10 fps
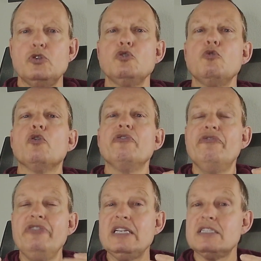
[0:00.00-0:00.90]
to
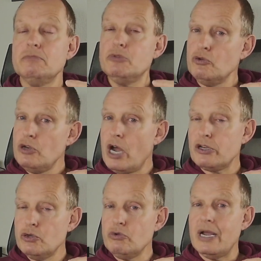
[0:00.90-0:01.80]
convince him to
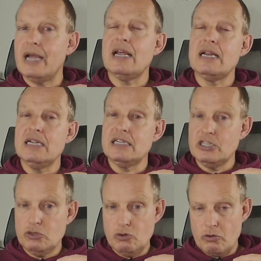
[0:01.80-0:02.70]
not do that and
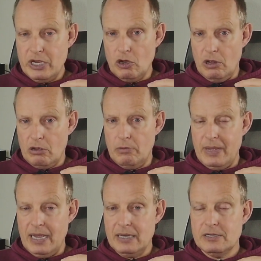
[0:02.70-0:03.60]
listen to a recall
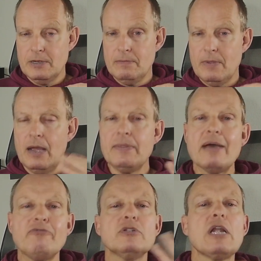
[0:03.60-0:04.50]
command. And
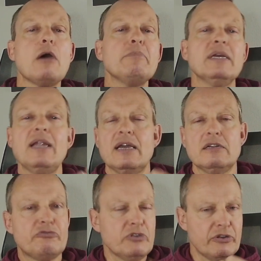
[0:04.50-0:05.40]
that would now be a
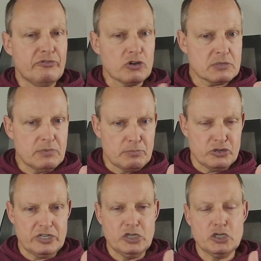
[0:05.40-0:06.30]
negative reinforcement
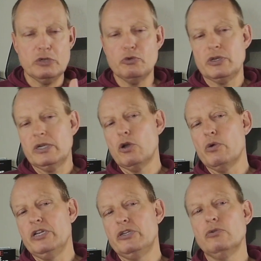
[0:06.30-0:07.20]
procedure you would go
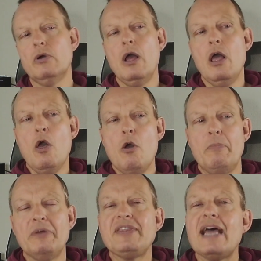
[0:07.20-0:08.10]
into.
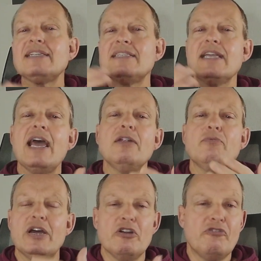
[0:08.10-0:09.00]
But that's again
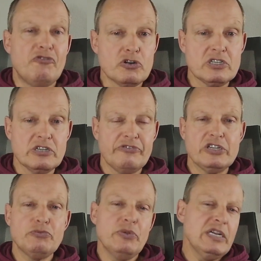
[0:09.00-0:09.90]
where an aversive
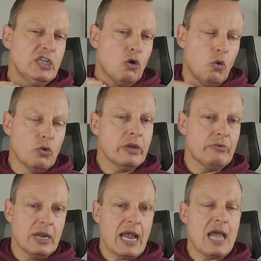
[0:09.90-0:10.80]
is really the only
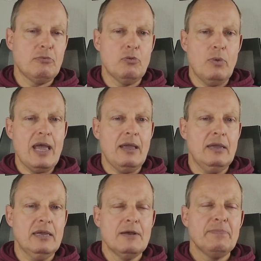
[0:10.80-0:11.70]
reliable
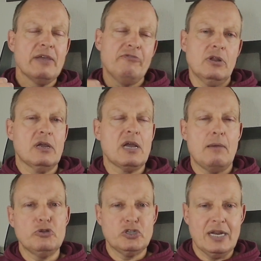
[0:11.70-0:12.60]
way that will
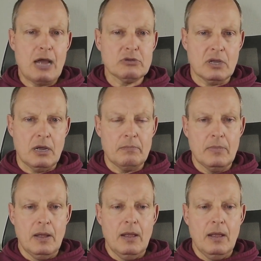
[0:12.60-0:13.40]
accomplish that outcome.